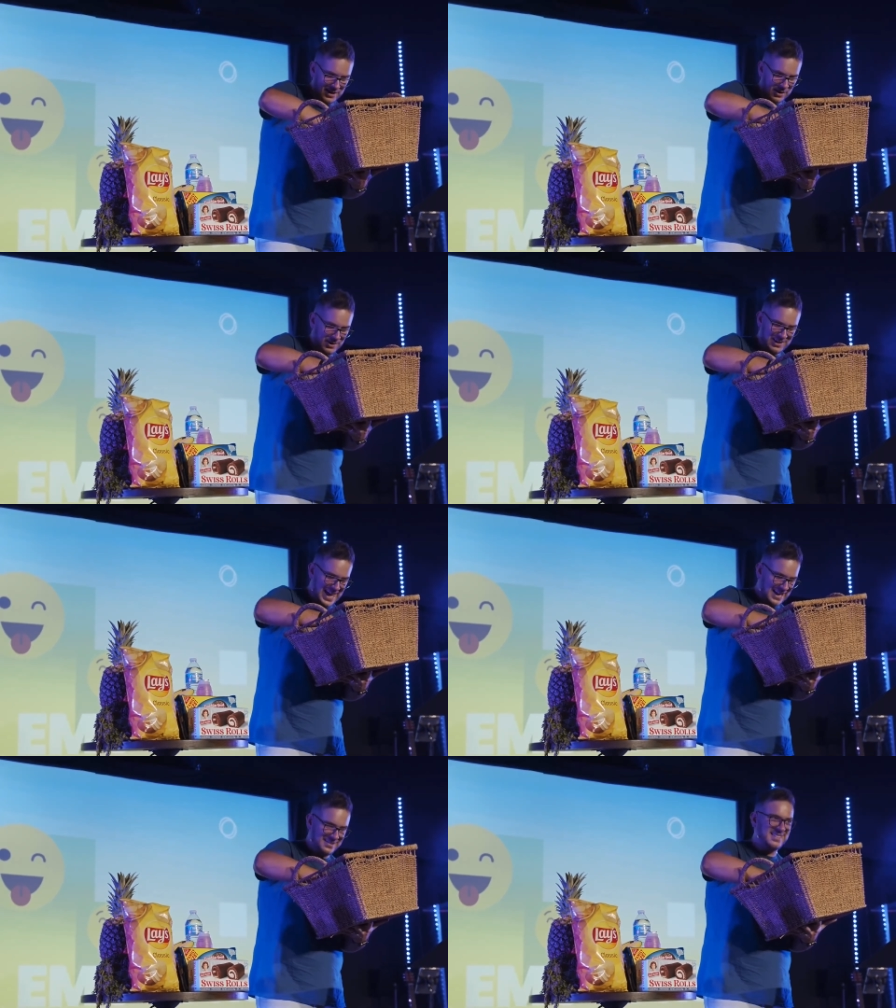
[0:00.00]
know your
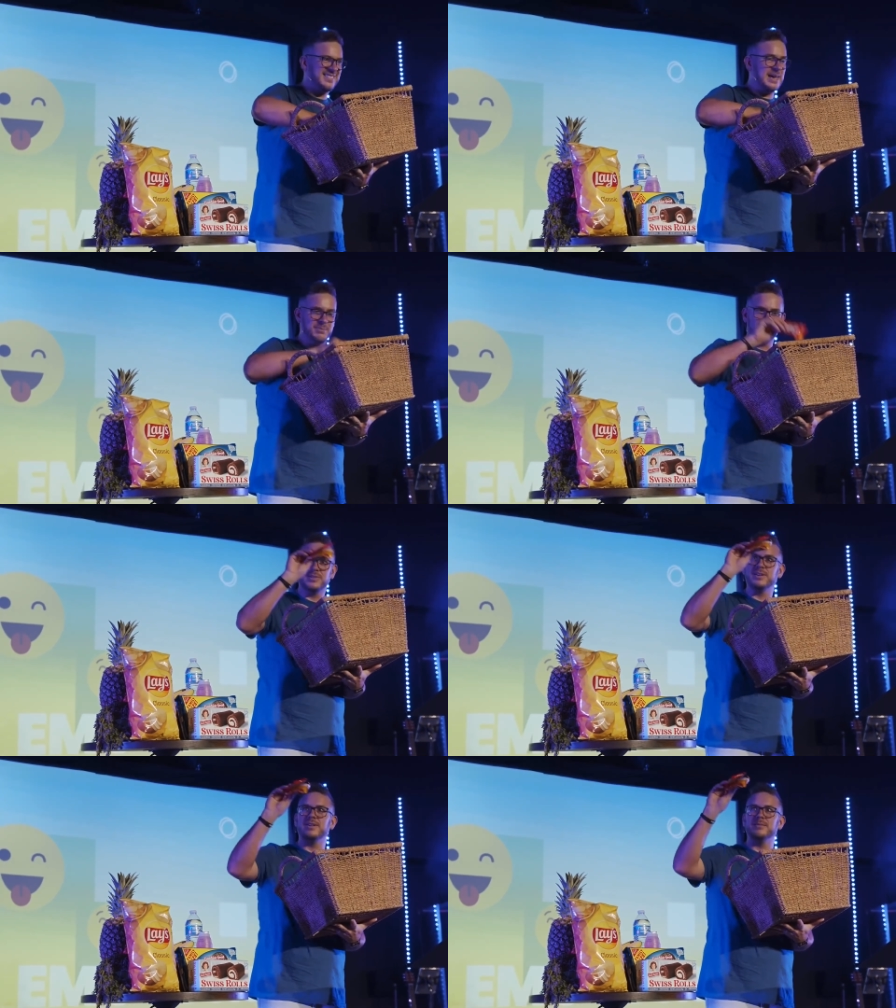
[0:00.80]
classic staples,
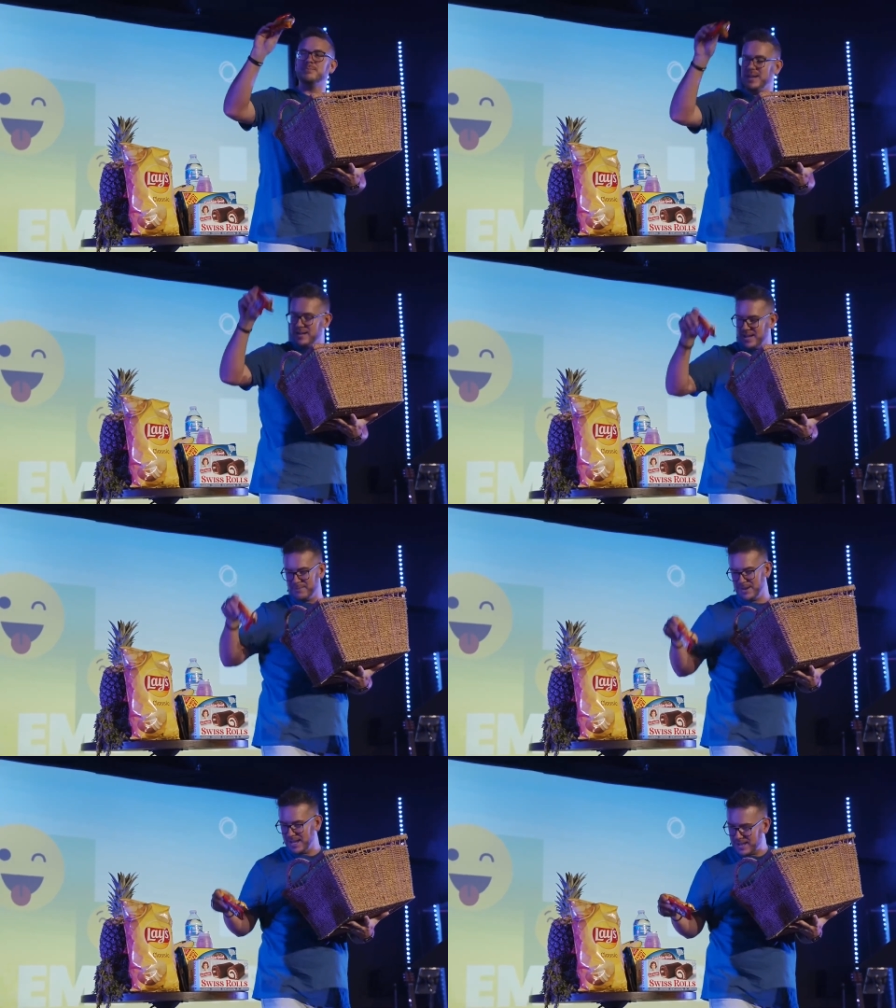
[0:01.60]
your peanut M
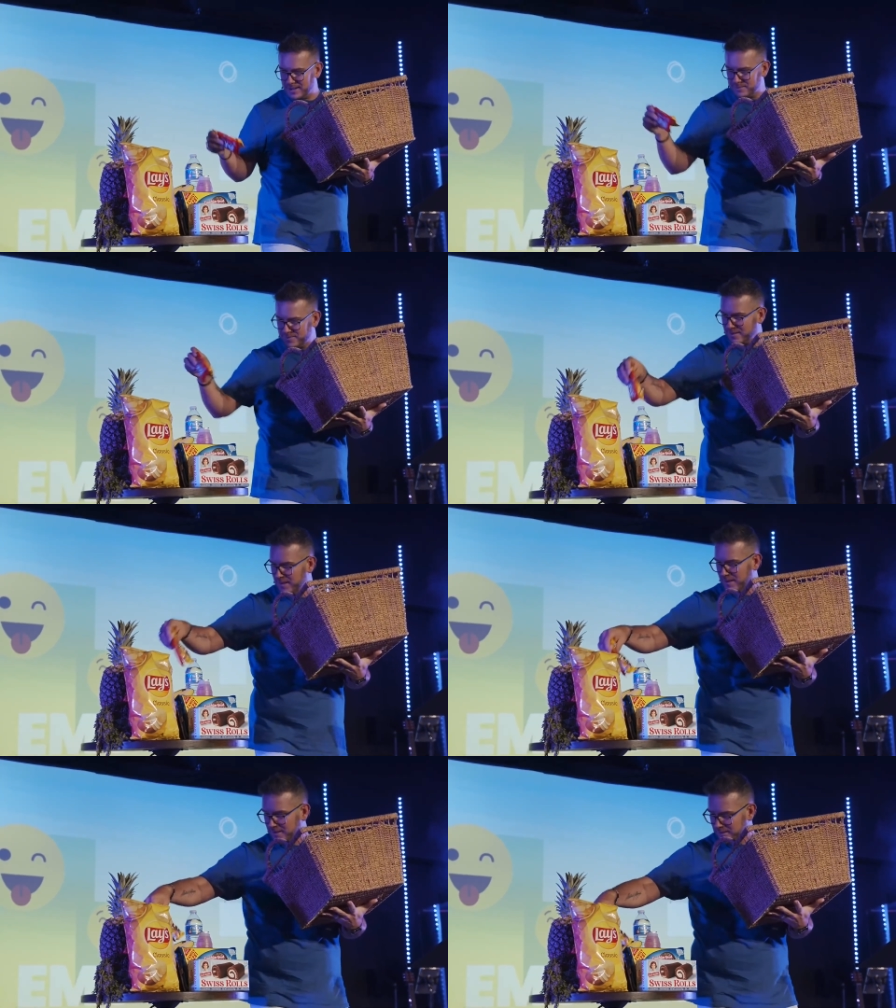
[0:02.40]
and M's,
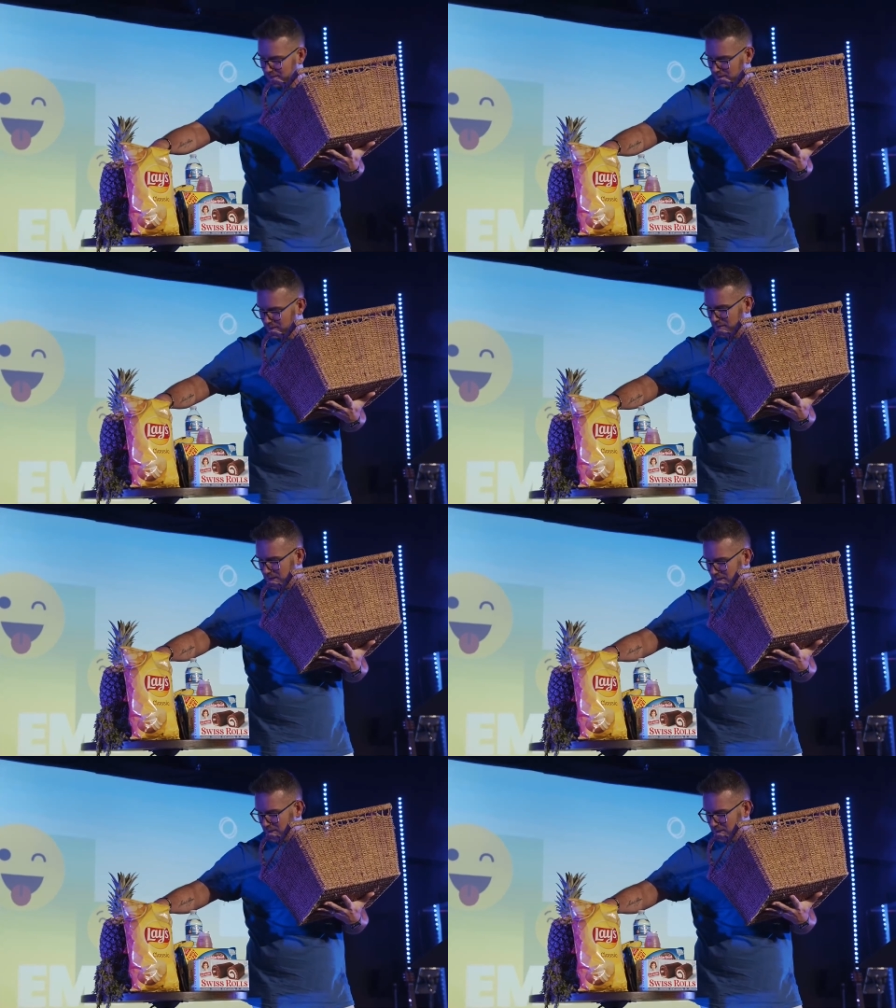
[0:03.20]
so good.